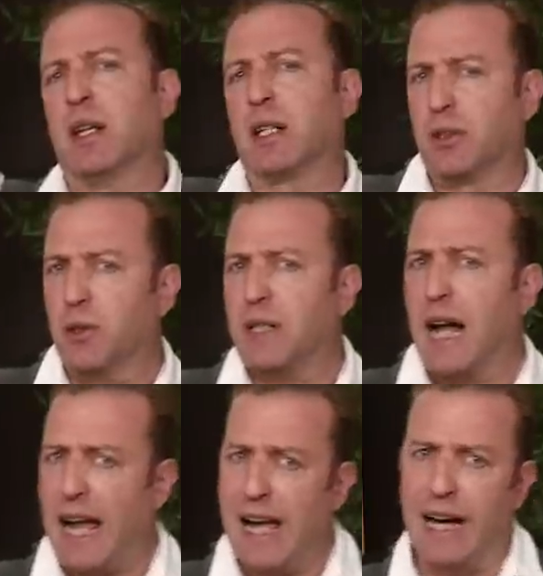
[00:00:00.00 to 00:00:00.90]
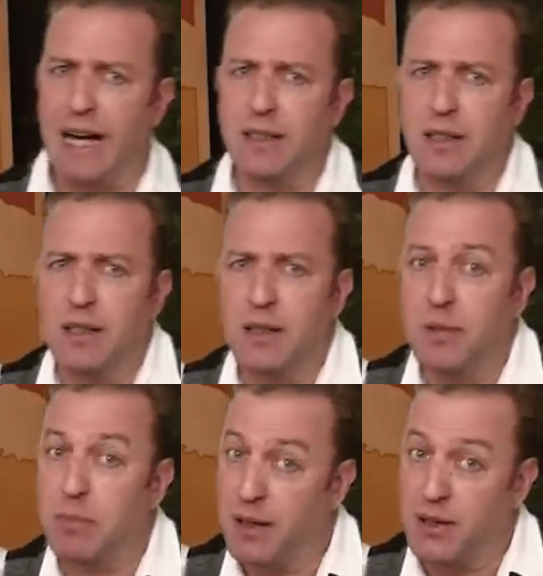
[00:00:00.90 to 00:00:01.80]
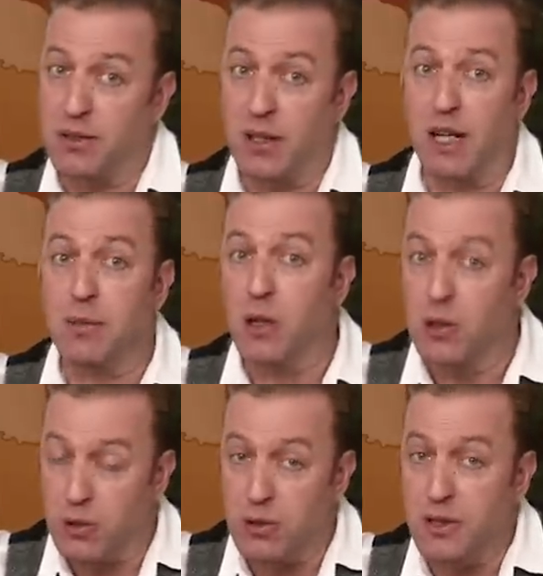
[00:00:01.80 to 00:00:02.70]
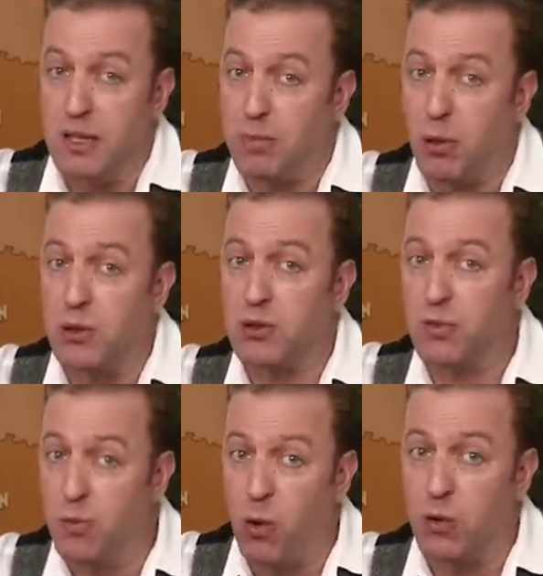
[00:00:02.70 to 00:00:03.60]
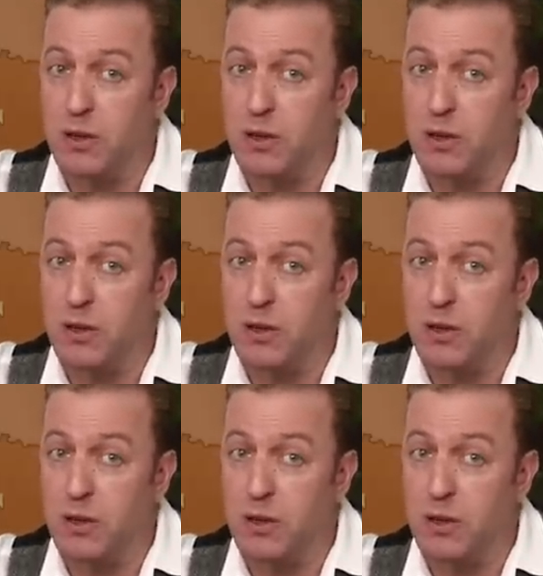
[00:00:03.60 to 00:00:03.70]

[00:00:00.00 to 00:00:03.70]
Cadorna had, by this time, learned the importance of war